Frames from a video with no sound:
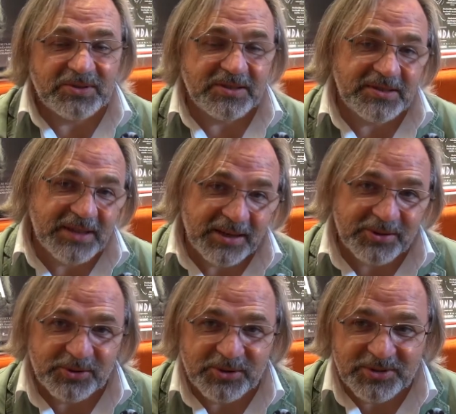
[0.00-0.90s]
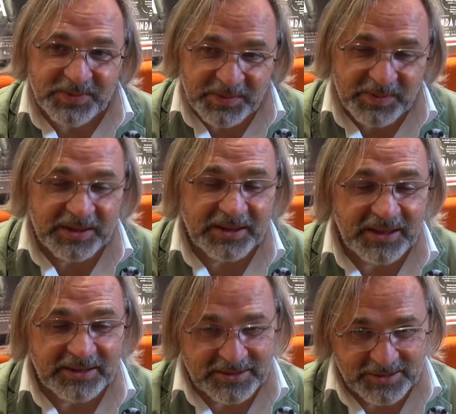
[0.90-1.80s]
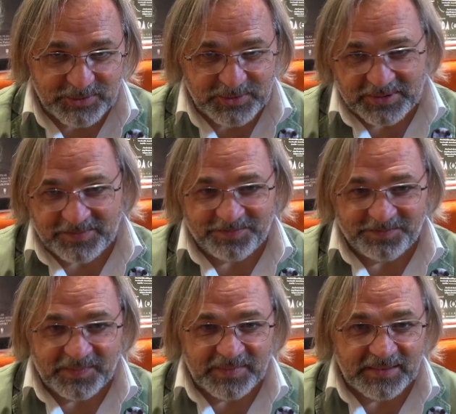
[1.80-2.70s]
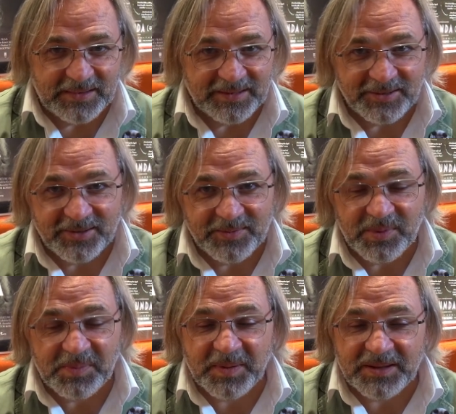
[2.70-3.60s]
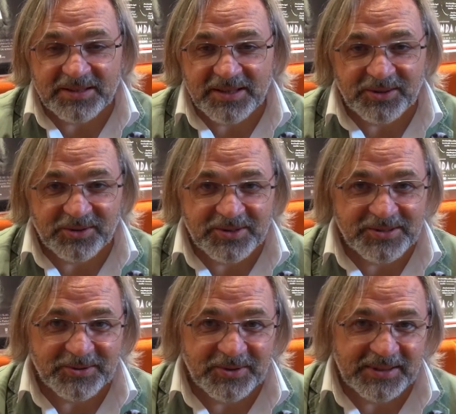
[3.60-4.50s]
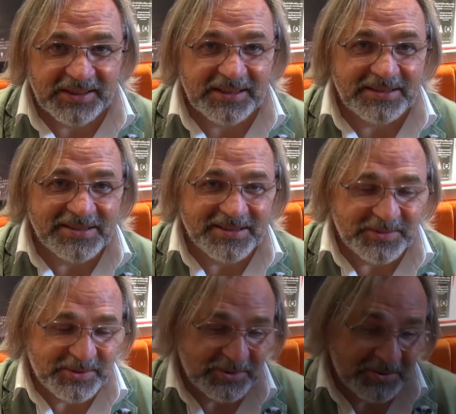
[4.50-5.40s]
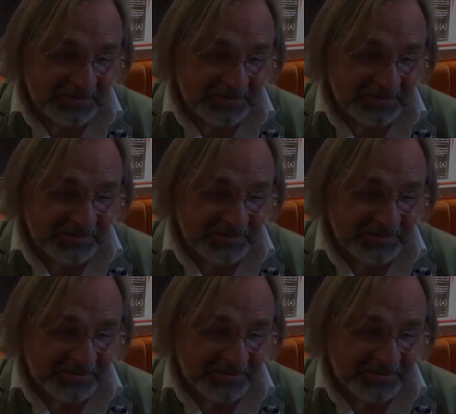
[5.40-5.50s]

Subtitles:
in sanctuaries people are nice to them. People in sanctuaries do not kill them, so.